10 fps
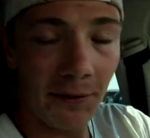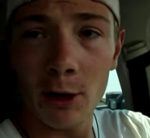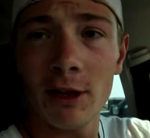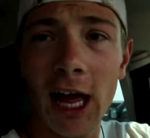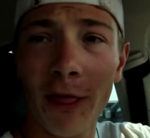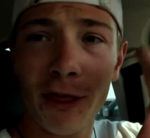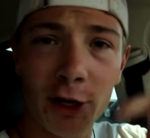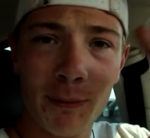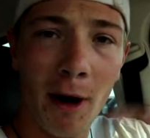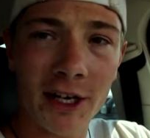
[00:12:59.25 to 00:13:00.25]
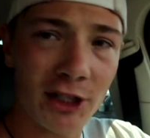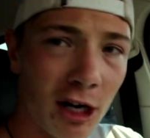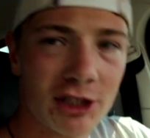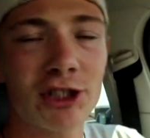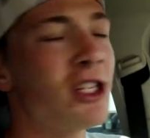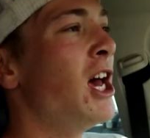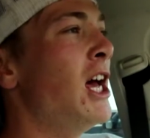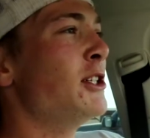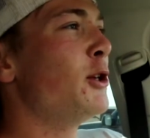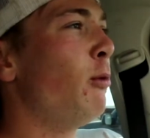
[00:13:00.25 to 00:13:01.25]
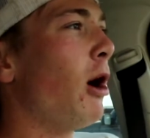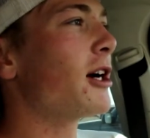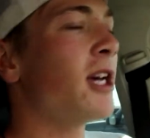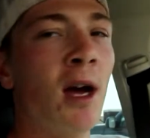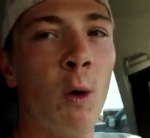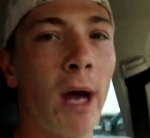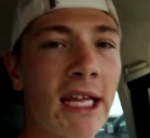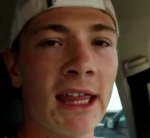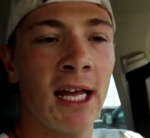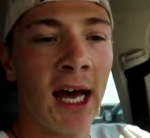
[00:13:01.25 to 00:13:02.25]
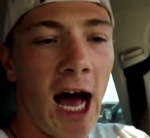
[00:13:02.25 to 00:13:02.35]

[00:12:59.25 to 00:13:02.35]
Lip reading: They don't allow third-party chargers to work with